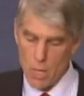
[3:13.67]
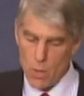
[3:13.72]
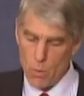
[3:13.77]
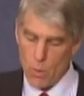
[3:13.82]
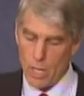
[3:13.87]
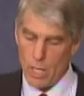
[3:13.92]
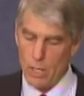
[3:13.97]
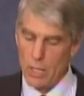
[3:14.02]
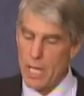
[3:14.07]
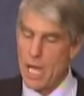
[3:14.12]

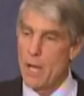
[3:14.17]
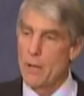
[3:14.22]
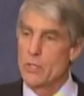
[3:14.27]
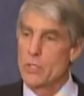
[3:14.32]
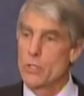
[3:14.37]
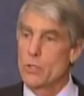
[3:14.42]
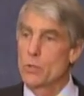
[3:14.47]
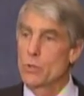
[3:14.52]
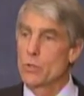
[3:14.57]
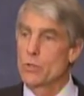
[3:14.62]
while allowing
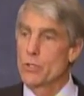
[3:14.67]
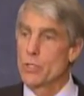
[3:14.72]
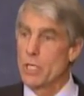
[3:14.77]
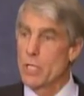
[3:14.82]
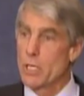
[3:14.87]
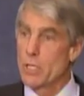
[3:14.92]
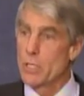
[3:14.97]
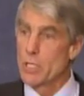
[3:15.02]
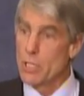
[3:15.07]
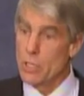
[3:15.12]
schools to
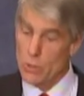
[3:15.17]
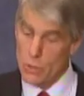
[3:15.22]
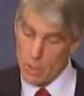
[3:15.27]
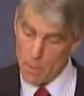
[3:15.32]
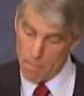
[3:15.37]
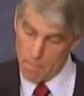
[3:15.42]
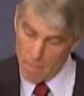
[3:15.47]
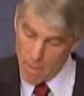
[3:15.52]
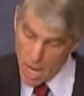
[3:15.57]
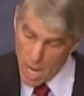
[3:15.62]
continue to
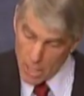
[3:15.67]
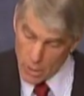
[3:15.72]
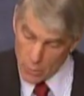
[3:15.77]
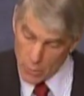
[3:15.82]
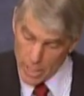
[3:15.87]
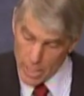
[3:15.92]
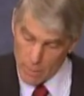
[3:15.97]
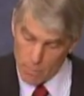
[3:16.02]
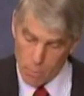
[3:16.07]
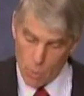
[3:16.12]

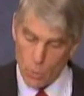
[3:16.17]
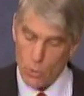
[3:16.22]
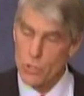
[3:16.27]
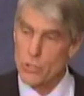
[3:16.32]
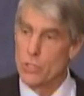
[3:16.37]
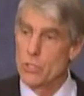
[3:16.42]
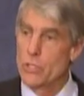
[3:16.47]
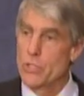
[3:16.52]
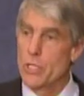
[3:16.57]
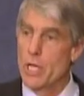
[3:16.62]
moderate
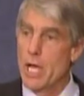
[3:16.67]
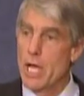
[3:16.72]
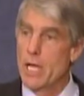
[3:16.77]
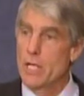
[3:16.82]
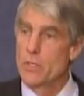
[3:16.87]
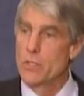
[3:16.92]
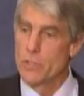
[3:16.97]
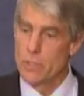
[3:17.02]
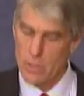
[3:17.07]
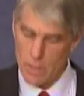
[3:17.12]
portion
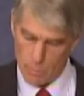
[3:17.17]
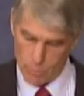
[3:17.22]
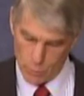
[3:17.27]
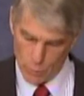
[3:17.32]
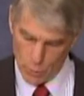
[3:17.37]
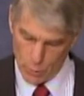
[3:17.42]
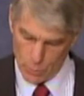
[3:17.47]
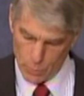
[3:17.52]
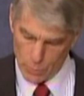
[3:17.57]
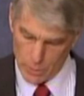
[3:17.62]
size
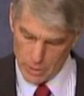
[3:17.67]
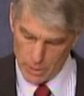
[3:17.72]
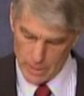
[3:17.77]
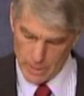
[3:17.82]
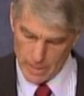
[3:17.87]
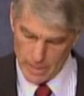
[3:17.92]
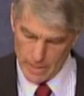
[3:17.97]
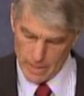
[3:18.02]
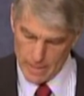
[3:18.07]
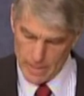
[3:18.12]
appropriately.